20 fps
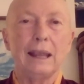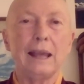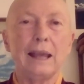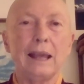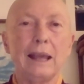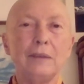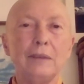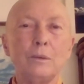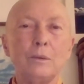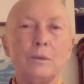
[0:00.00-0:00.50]

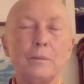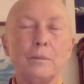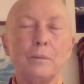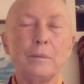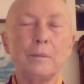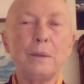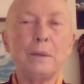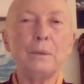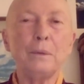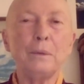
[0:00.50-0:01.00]
And
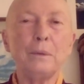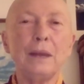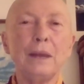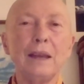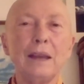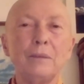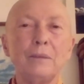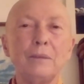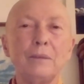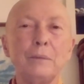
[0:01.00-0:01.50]
people
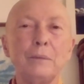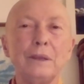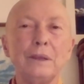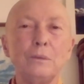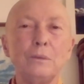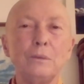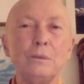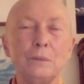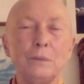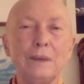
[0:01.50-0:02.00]
have
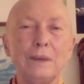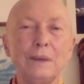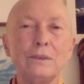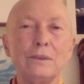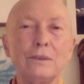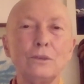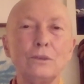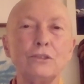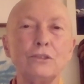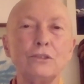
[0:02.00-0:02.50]
been
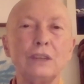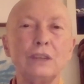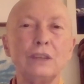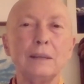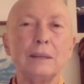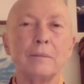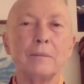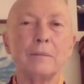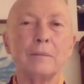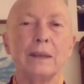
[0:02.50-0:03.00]

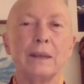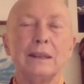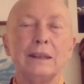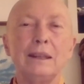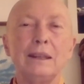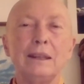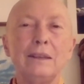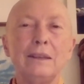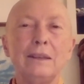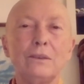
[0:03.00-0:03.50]
researching
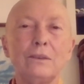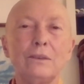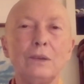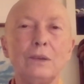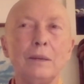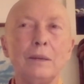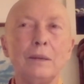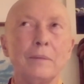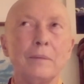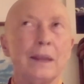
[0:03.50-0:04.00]
the
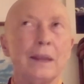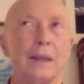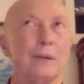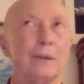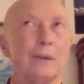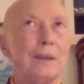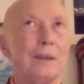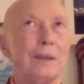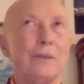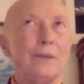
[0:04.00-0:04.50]
history.
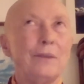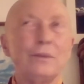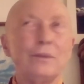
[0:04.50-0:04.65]
They've,